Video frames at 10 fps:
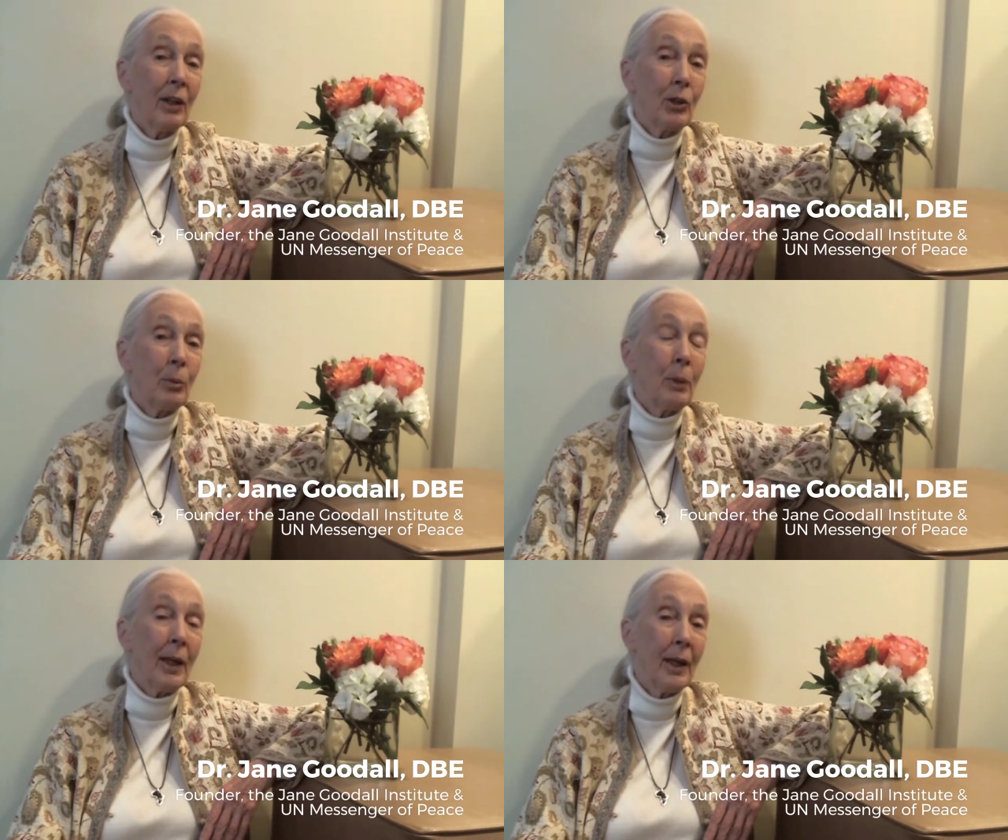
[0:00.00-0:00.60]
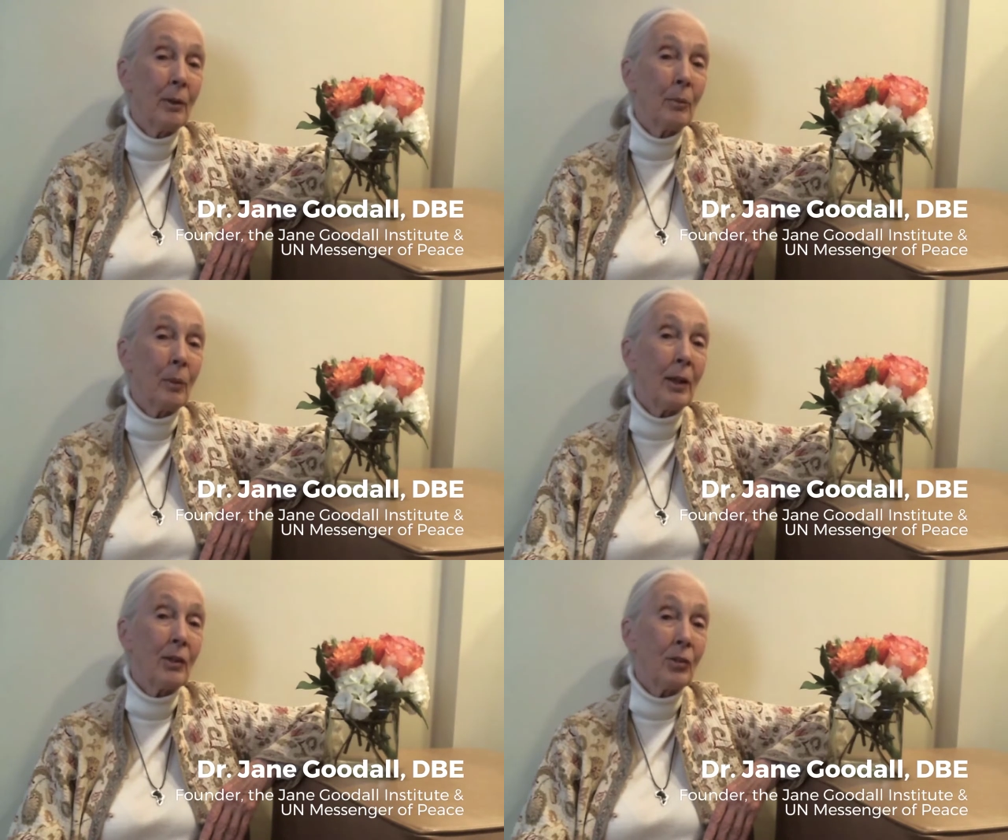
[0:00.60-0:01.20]
to begin
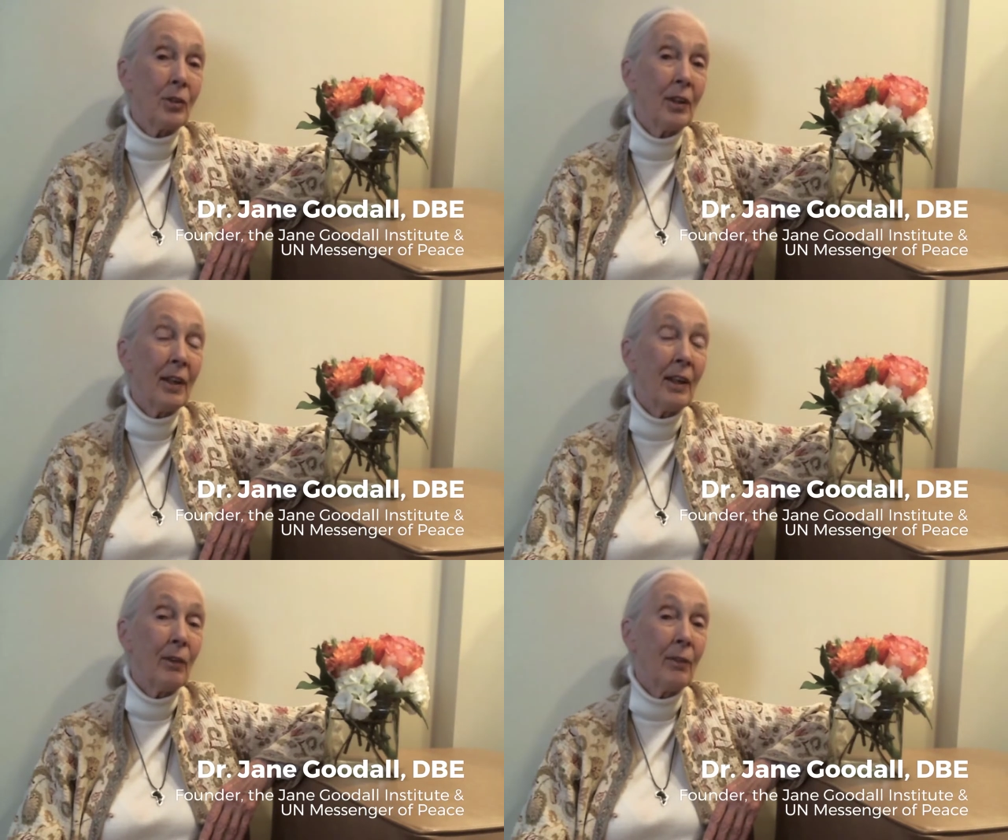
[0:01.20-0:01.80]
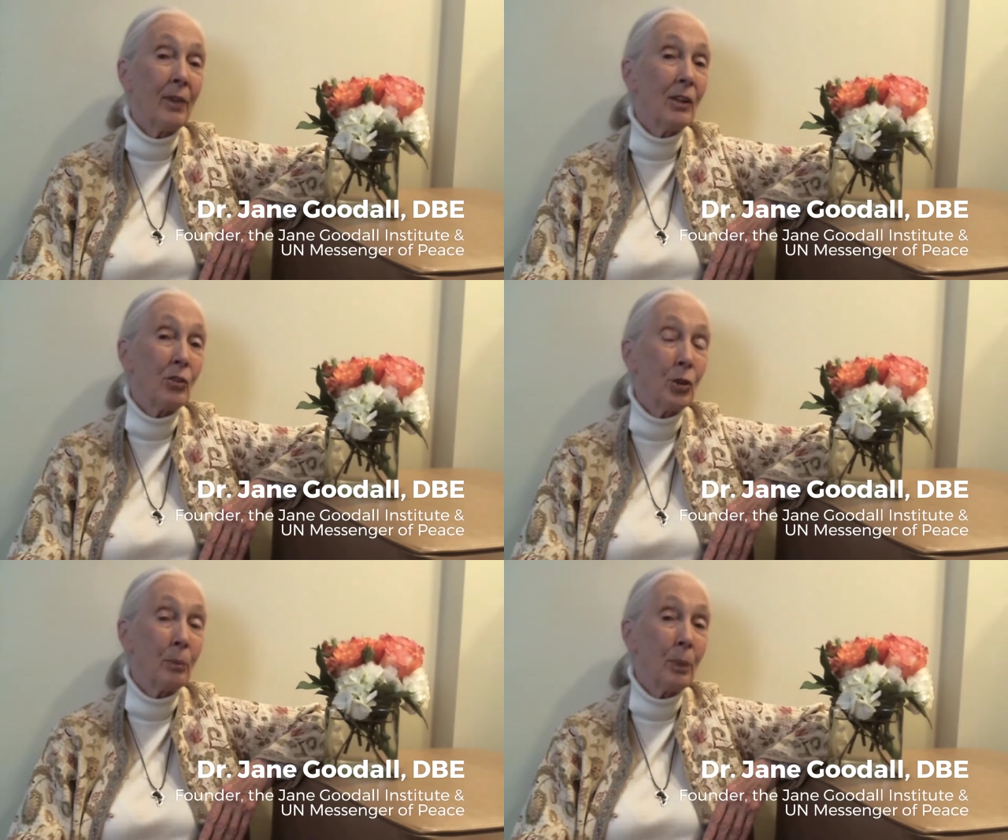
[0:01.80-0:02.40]
my study of these
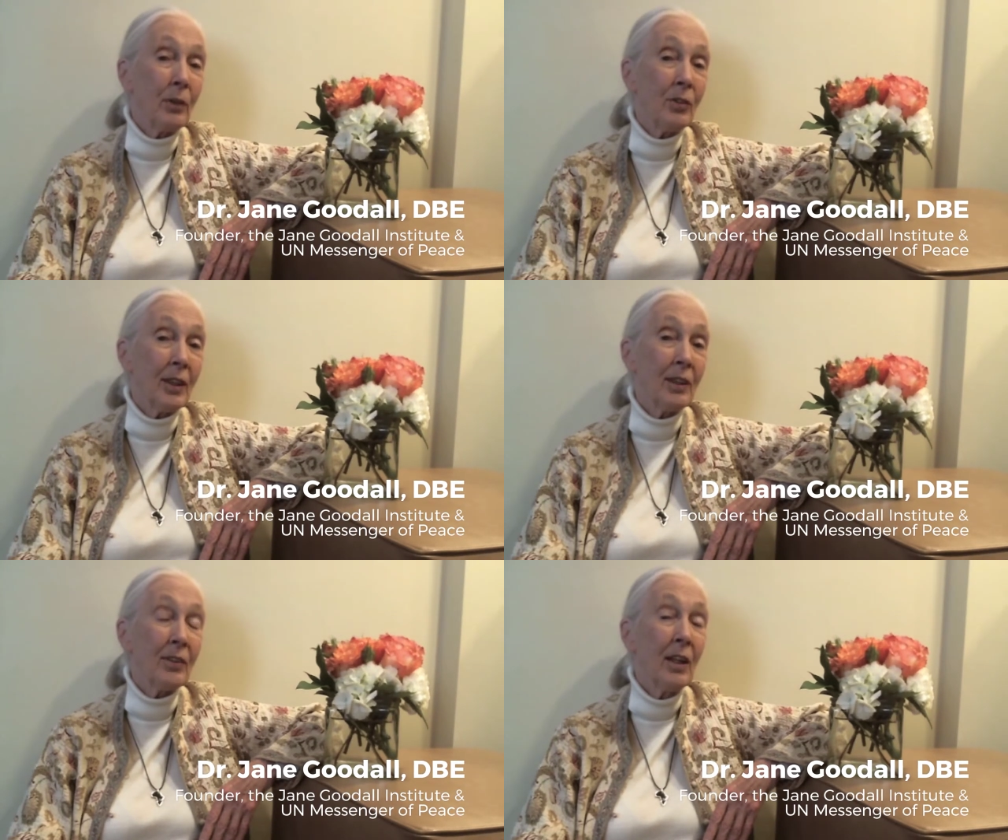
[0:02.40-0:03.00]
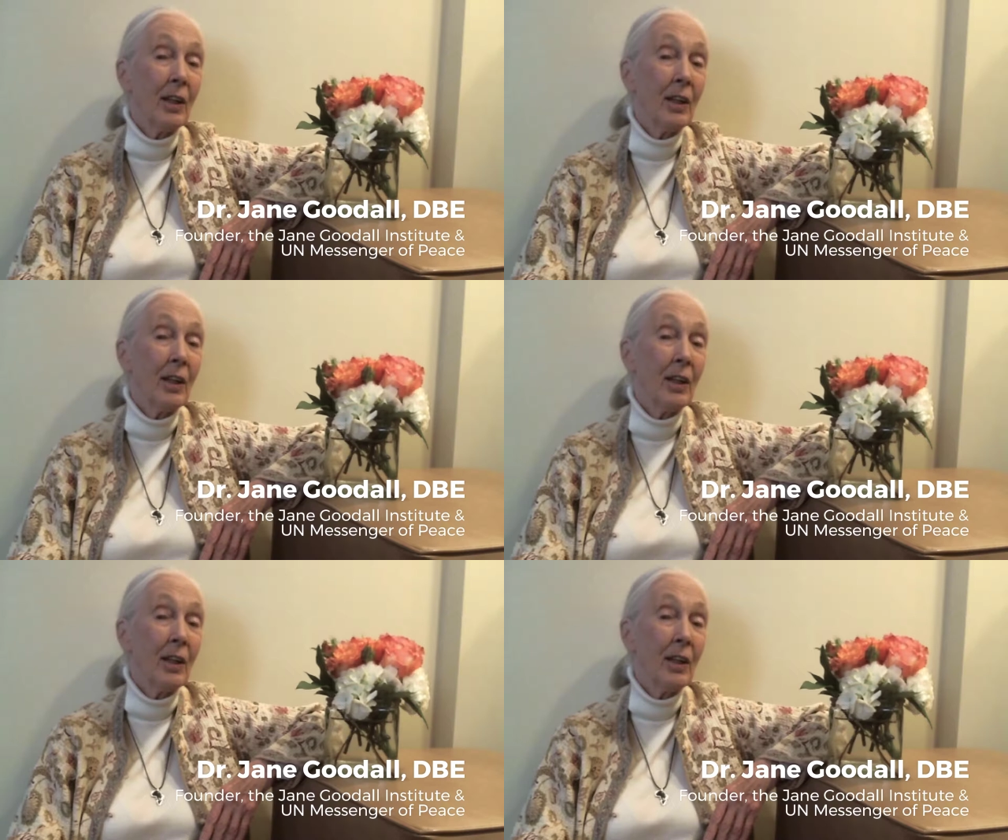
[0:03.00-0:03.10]
chimpanzees,